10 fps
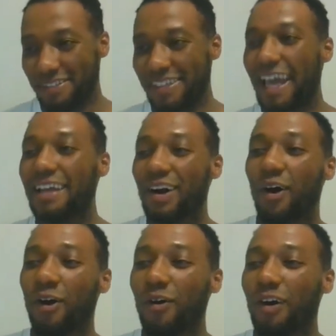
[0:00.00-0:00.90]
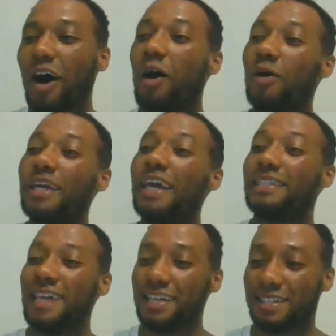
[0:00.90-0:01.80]
They know, oh, he ain't
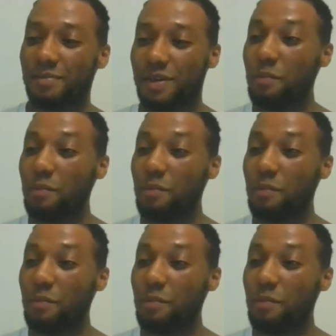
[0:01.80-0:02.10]
texting me,